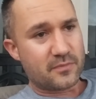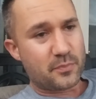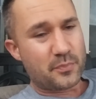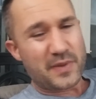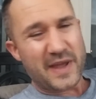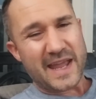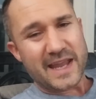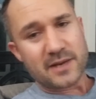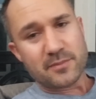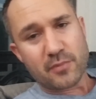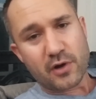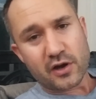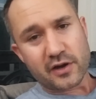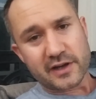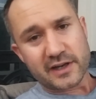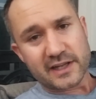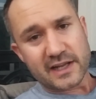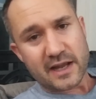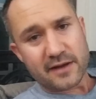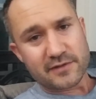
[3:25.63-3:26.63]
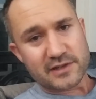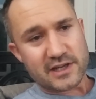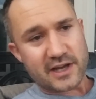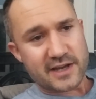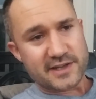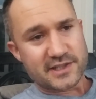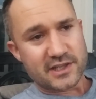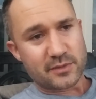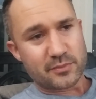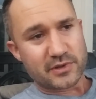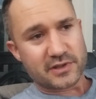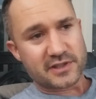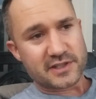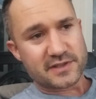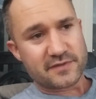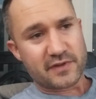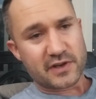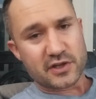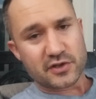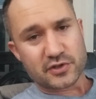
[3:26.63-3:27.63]
paid marketing advertising, but
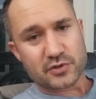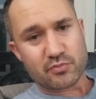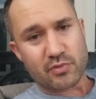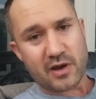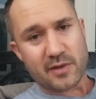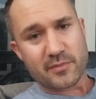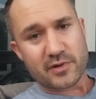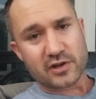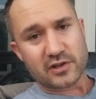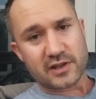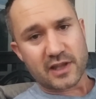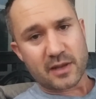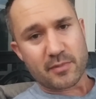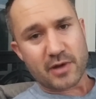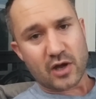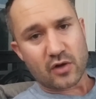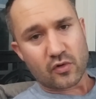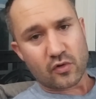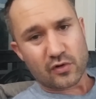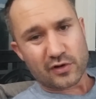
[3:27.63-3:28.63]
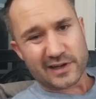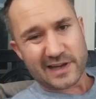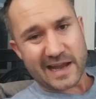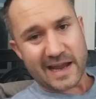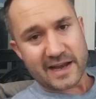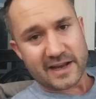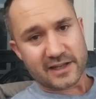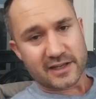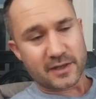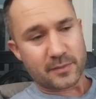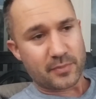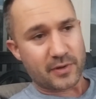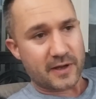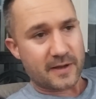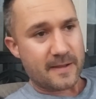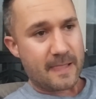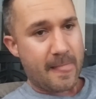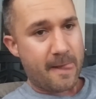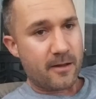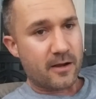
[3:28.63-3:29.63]
this video is primarily about organic.
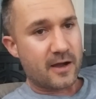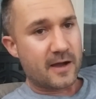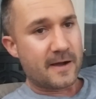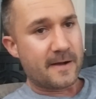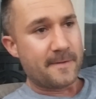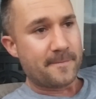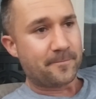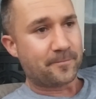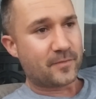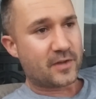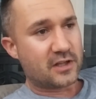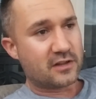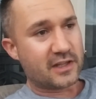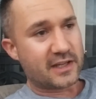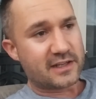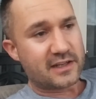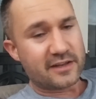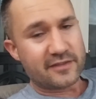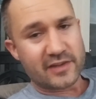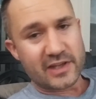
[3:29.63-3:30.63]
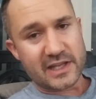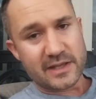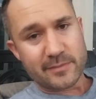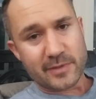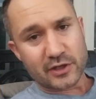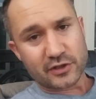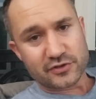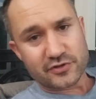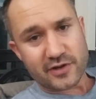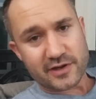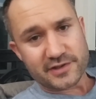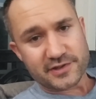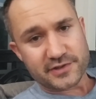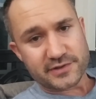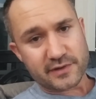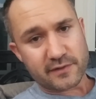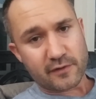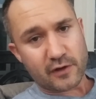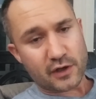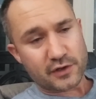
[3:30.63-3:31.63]
But Um, collecting the email
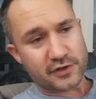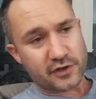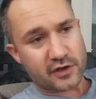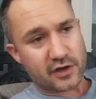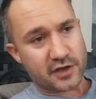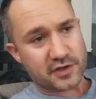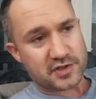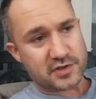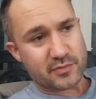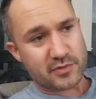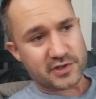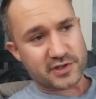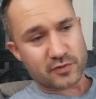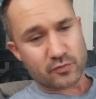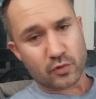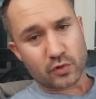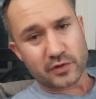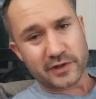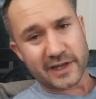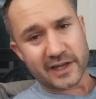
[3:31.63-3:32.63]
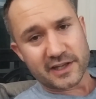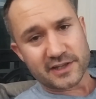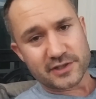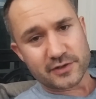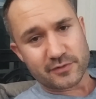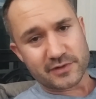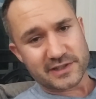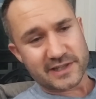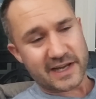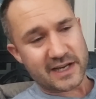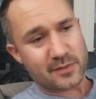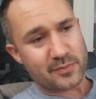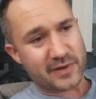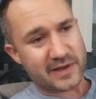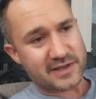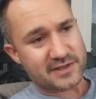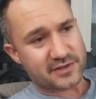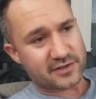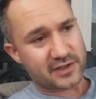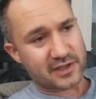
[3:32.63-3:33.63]
addresses of all your customers and rolling it into a
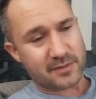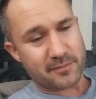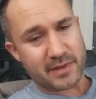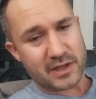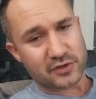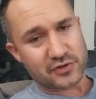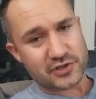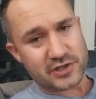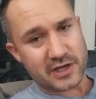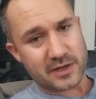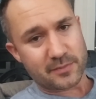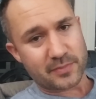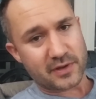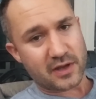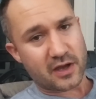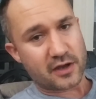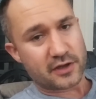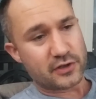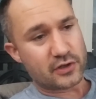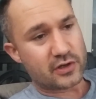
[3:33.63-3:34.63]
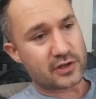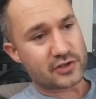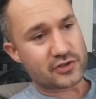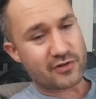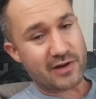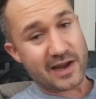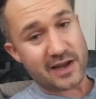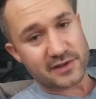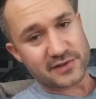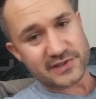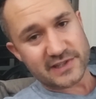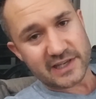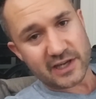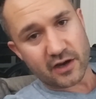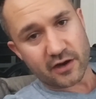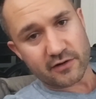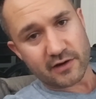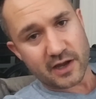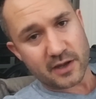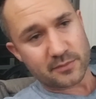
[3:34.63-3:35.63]
database like MailChimp. Uh, you can try a C
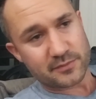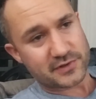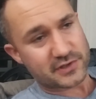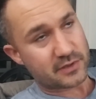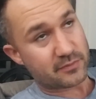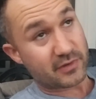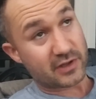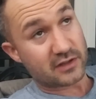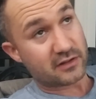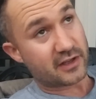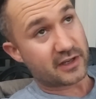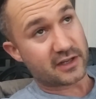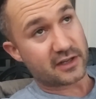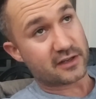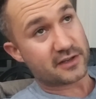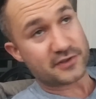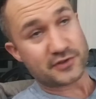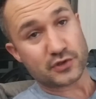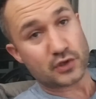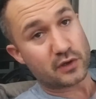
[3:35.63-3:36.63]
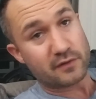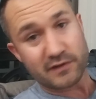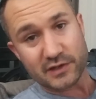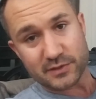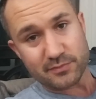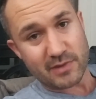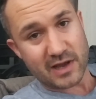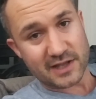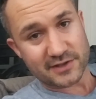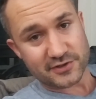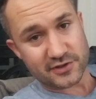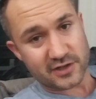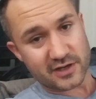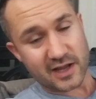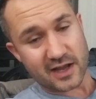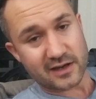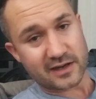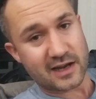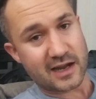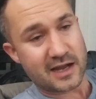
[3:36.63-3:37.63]
R M, something like a Service Monster
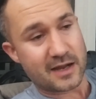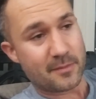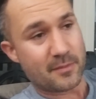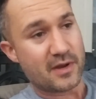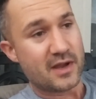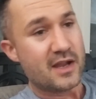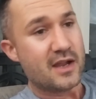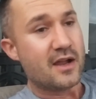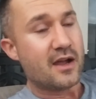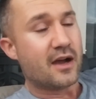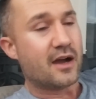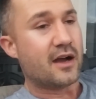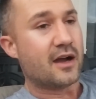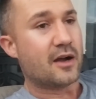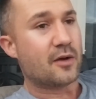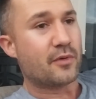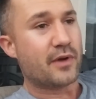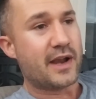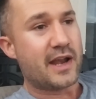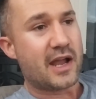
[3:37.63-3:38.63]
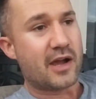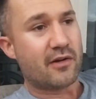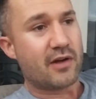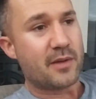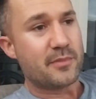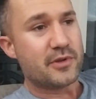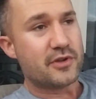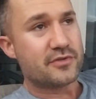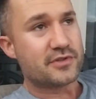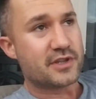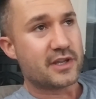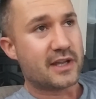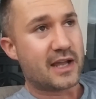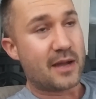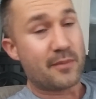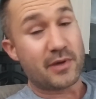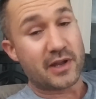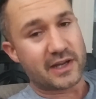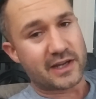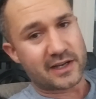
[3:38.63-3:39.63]
dot com. Uh, right now I'm using,
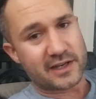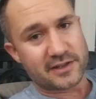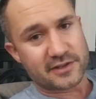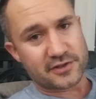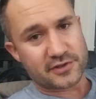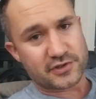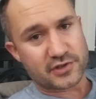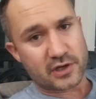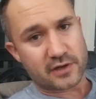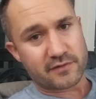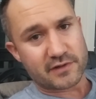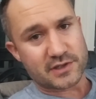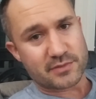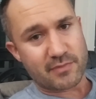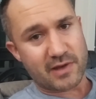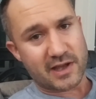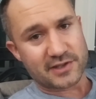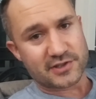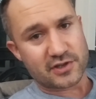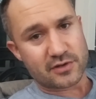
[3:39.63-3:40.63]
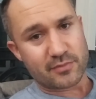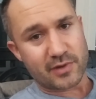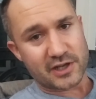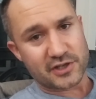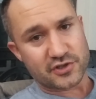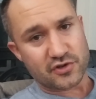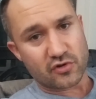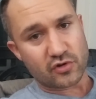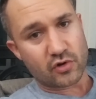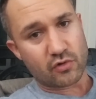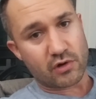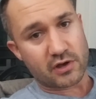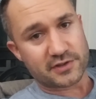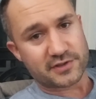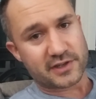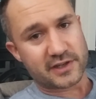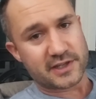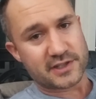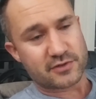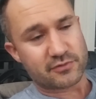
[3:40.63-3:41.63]
I might get into ServiceMonster by Joe
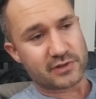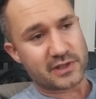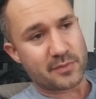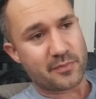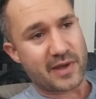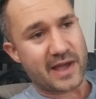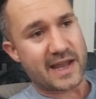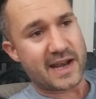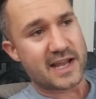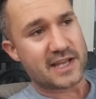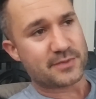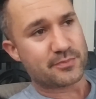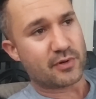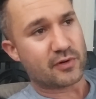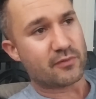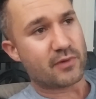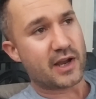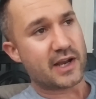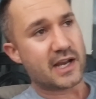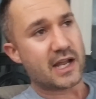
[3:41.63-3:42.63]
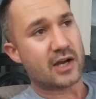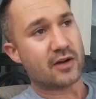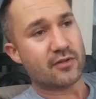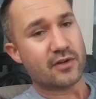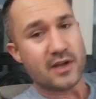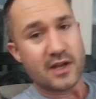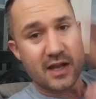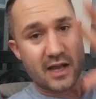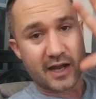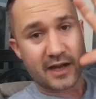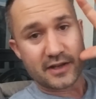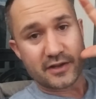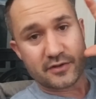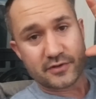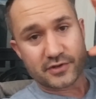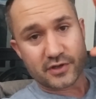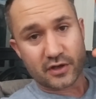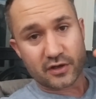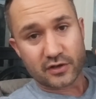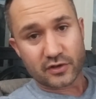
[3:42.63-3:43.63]
Kowalski. It's really badass, but right now I
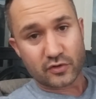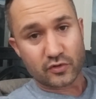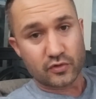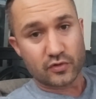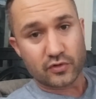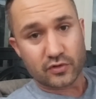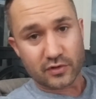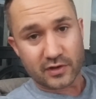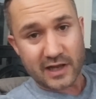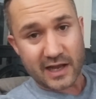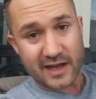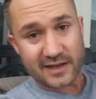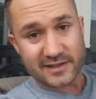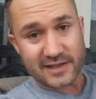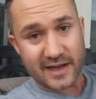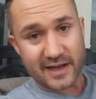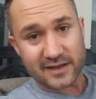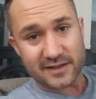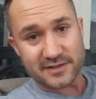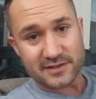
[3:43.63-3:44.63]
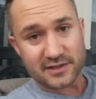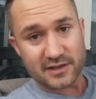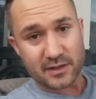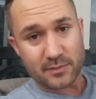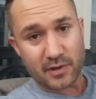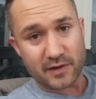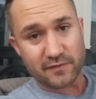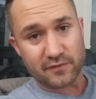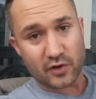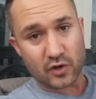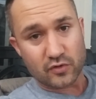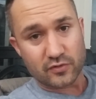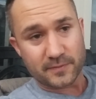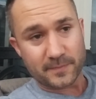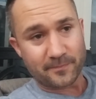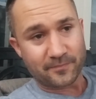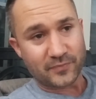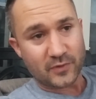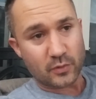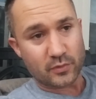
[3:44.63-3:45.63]
use uh, Google Contacts on my phone
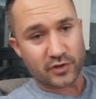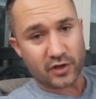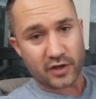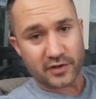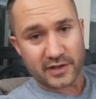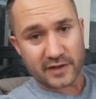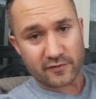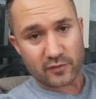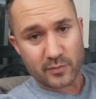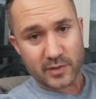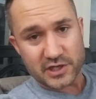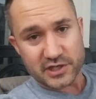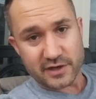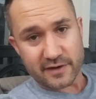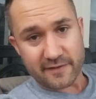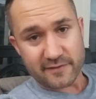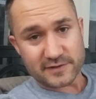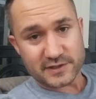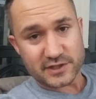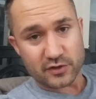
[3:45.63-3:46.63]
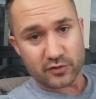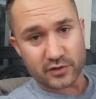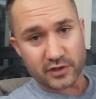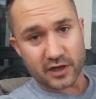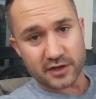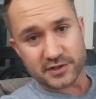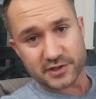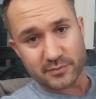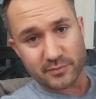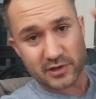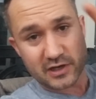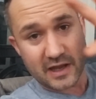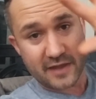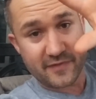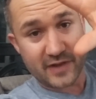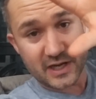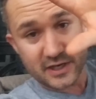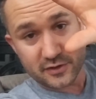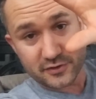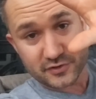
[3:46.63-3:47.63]
with all the information of every single customer,
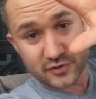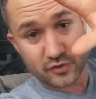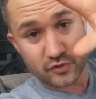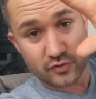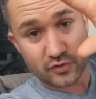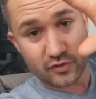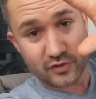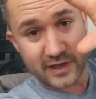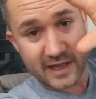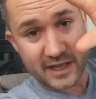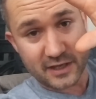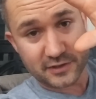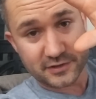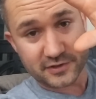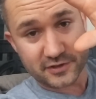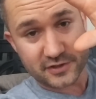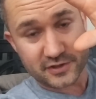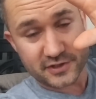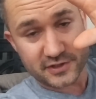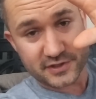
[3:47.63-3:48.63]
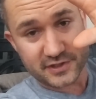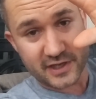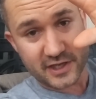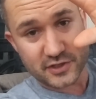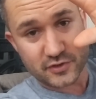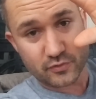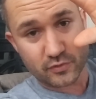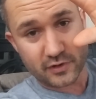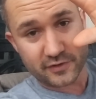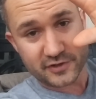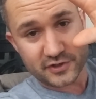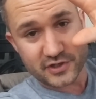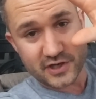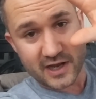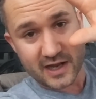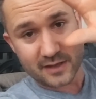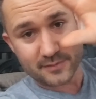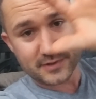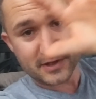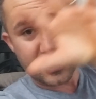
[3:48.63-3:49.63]
and then I use Google Calendar to schedule all the
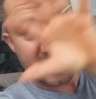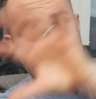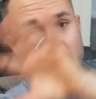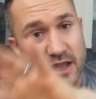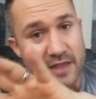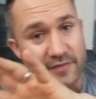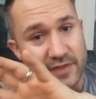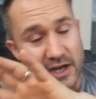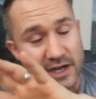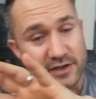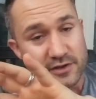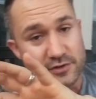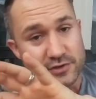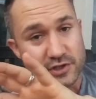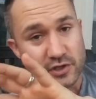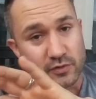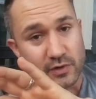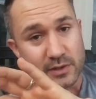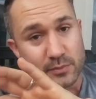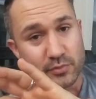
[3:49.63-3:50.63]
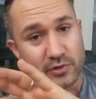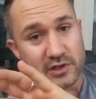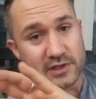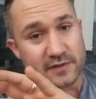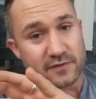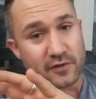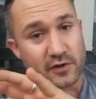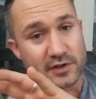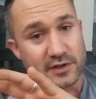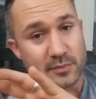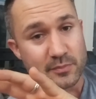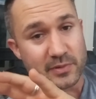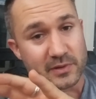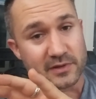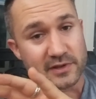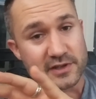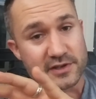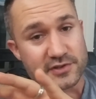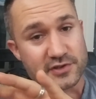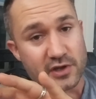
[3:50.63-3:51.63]
jobs. Then I use QuickBooks for all the
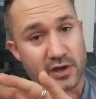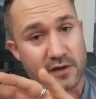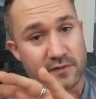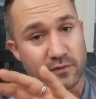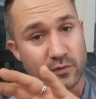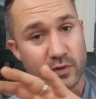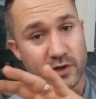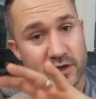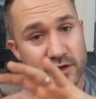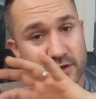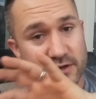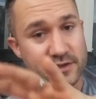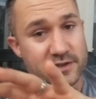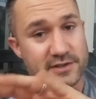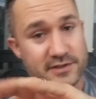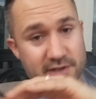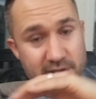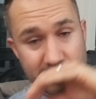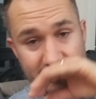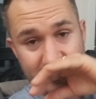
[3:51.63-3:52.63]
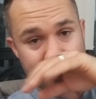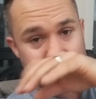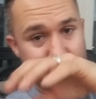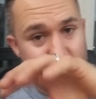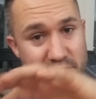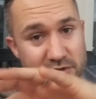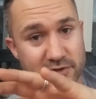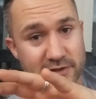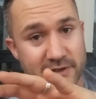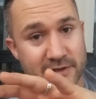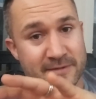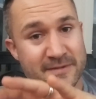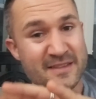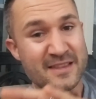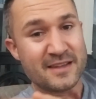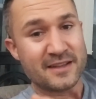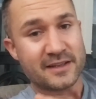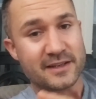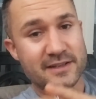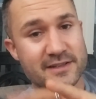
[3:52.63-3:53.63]
billing software to send them the bill and
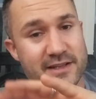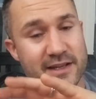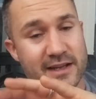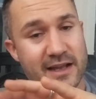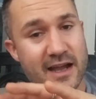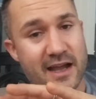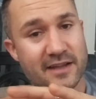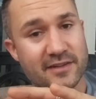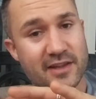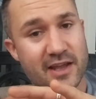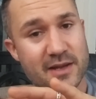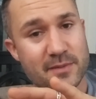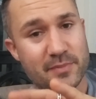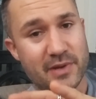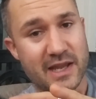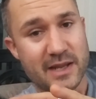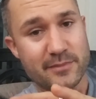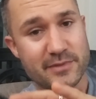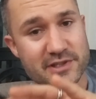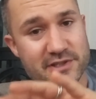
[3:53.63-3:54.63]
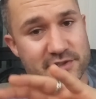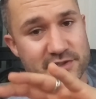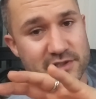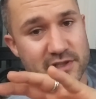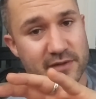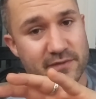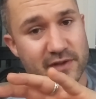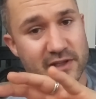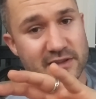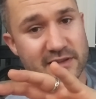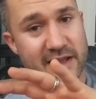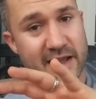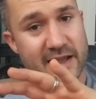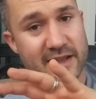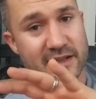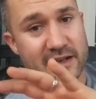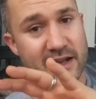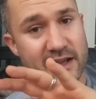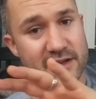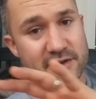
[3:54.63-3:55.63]
can take online payments and stuff like
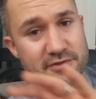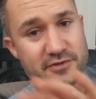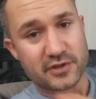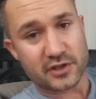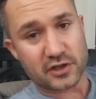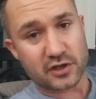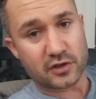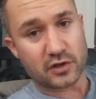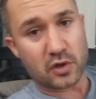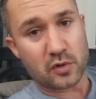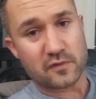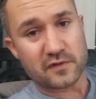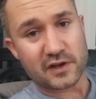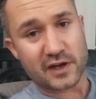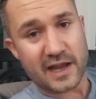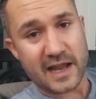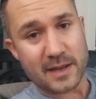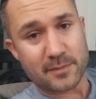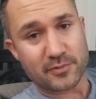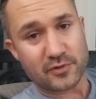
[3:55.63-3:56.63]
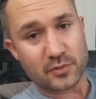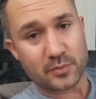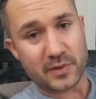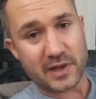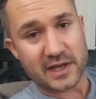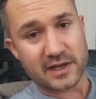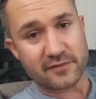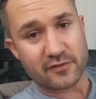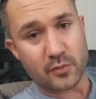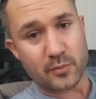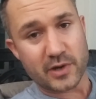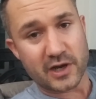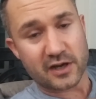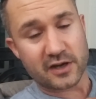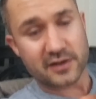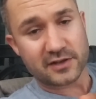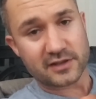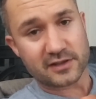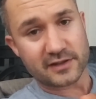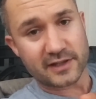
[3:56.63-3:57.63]
that. I use the Clover app through Bank of
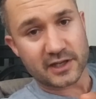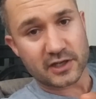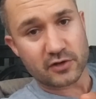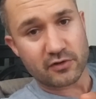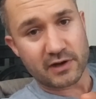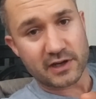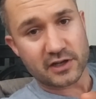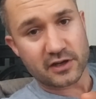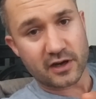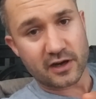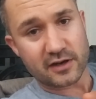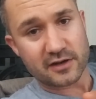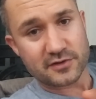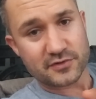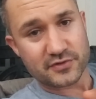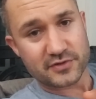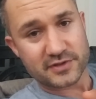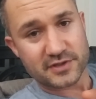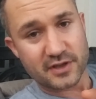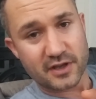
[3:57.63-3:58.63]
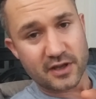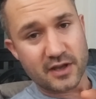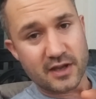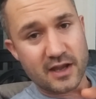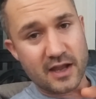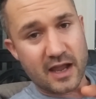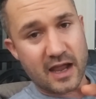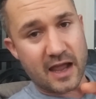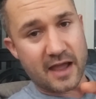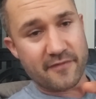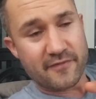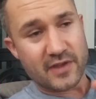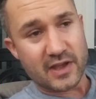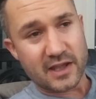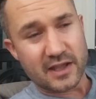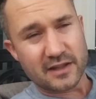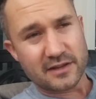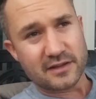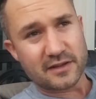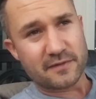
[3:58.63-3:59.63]
America to collect credit cards. And
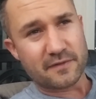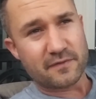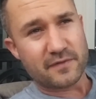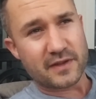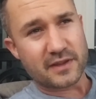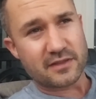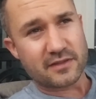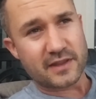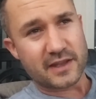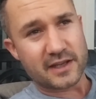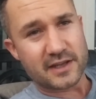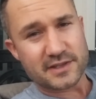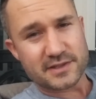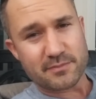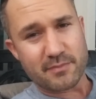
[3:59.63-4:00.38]
then the fifth thing is